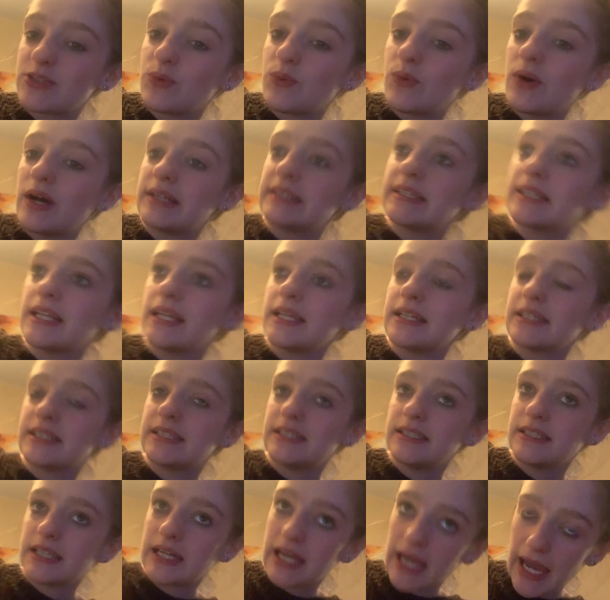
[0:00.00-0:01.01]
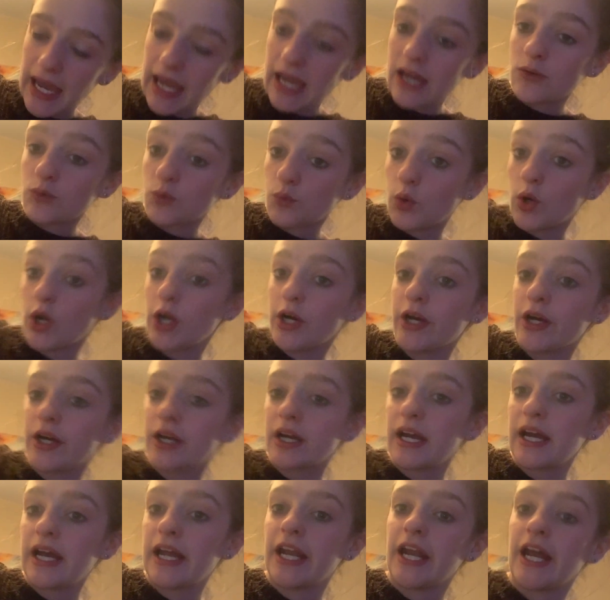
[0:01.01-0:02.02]
one can
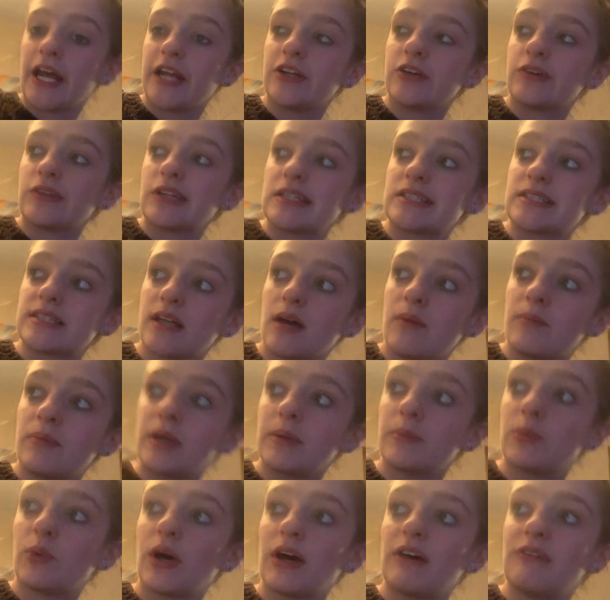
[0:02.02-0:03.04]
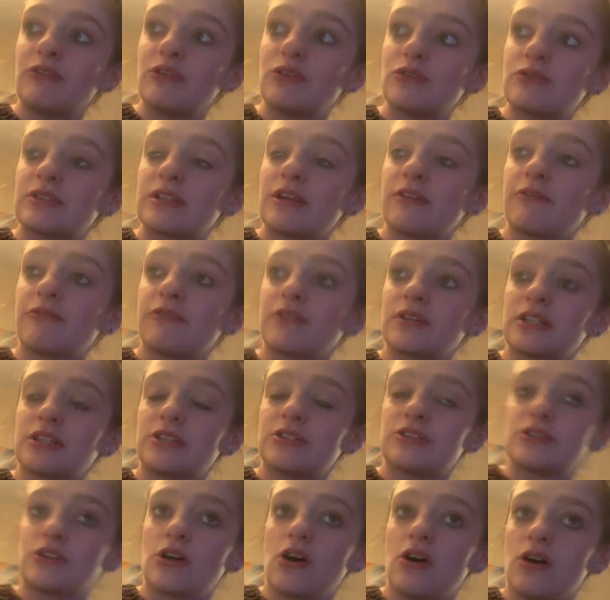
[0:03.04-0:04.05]
work, and I know that some people have used it for their
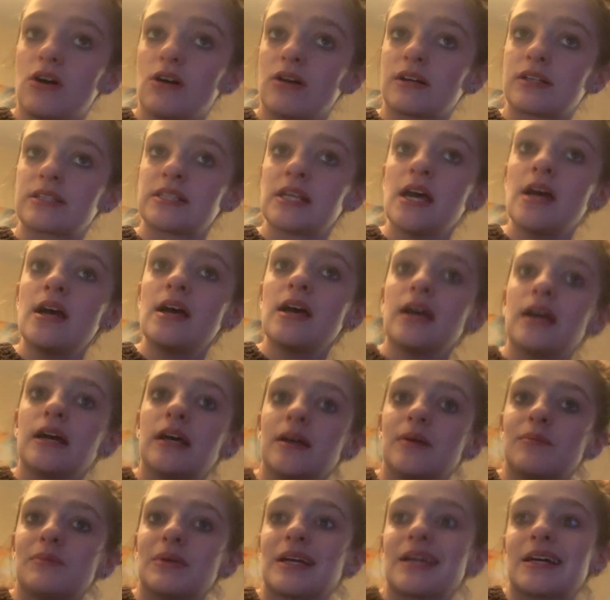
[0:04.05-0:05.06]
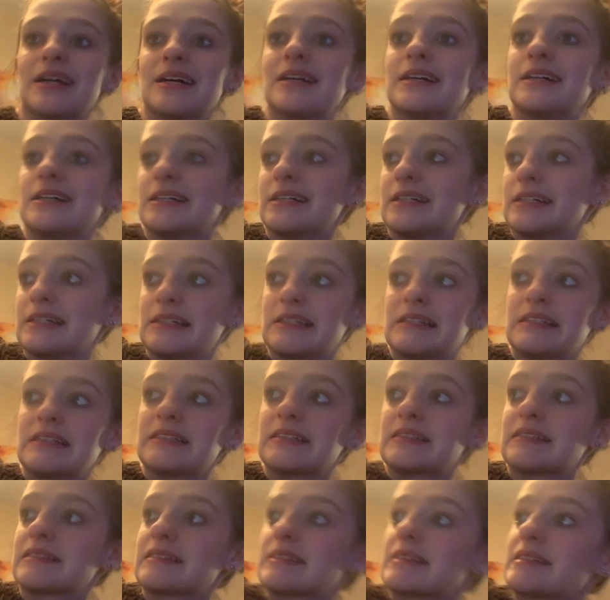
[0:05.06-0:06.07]
dogs
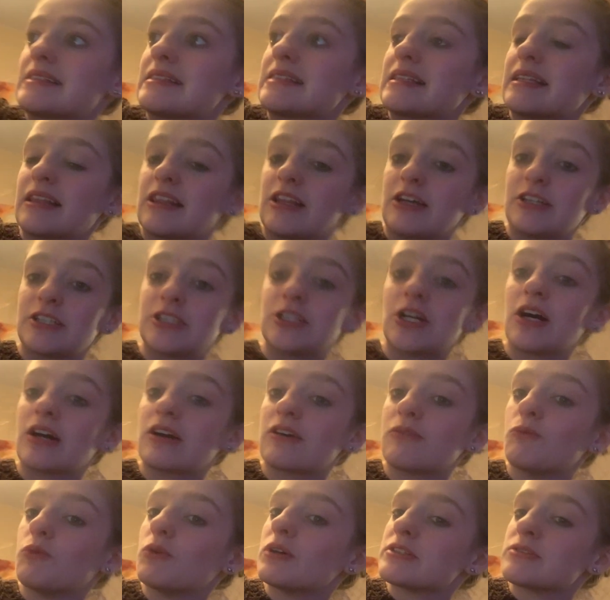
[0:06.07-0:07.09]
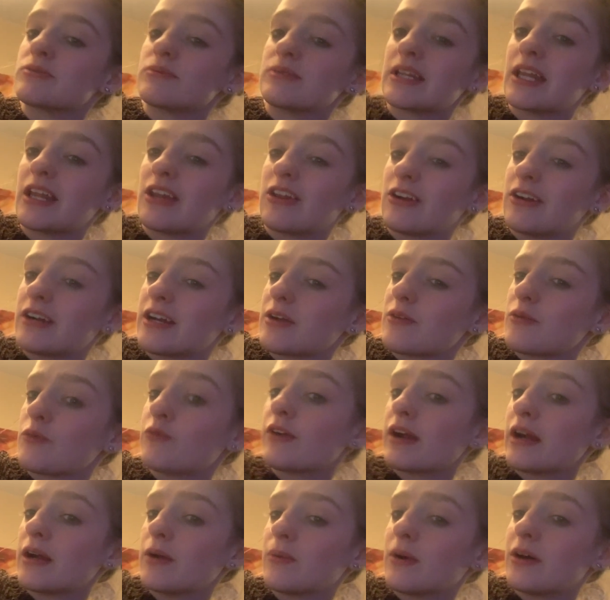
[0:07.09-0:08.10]
because their dog wasn't really learning
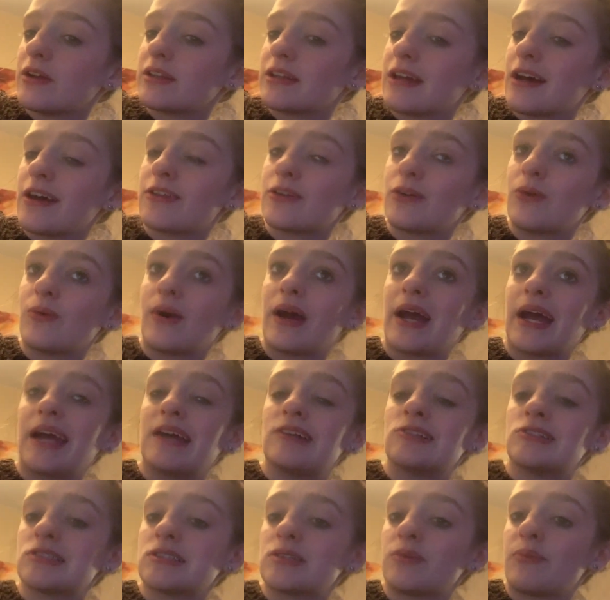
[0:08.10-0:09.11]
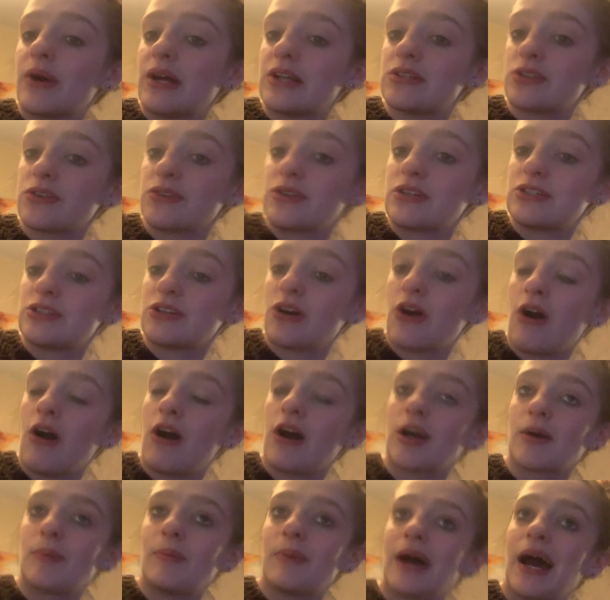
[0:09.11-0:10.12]
very well the other way. It just depends on the
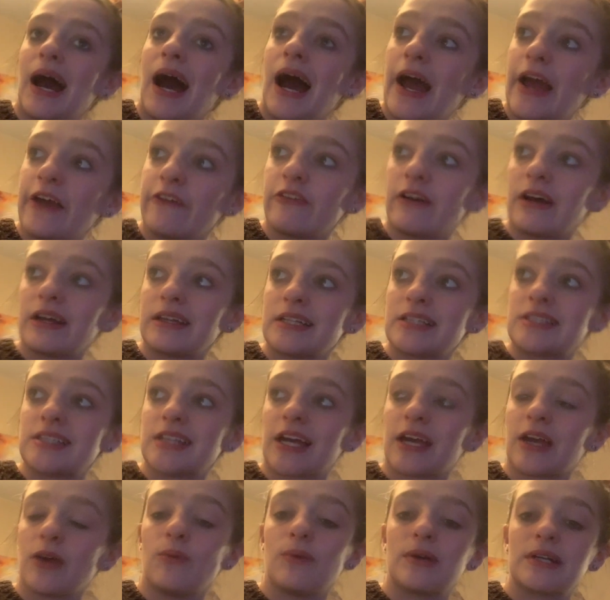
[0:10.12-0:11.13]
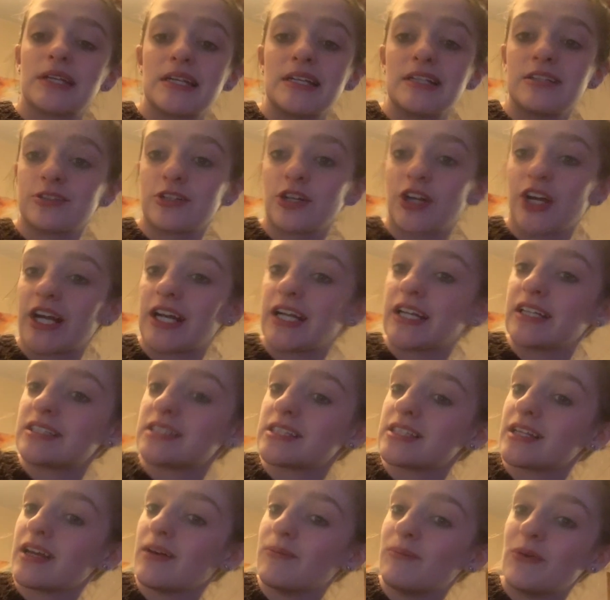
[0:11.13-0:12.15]
dog, but I find the second one easier, and
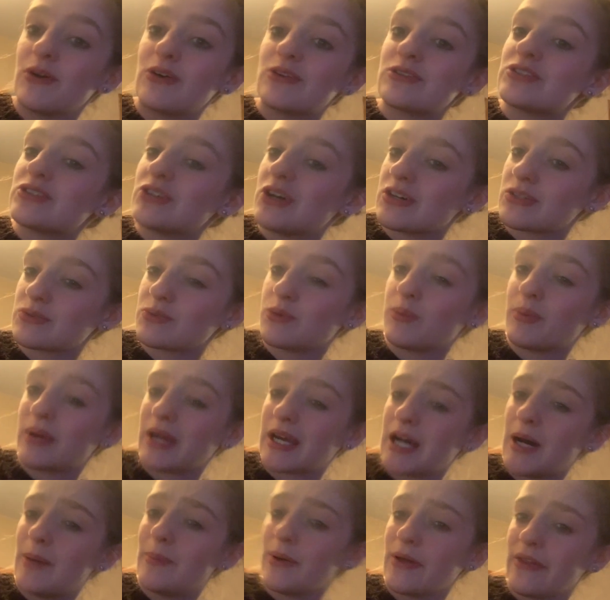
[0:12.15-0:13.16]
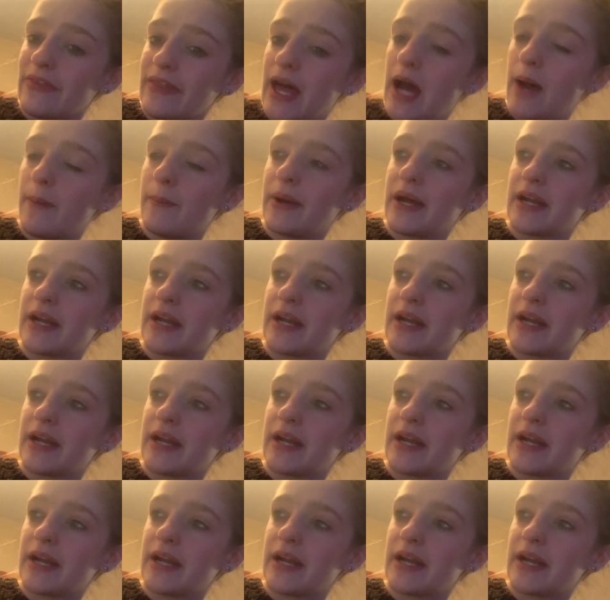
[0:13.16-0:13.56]
most dogs will pick up on that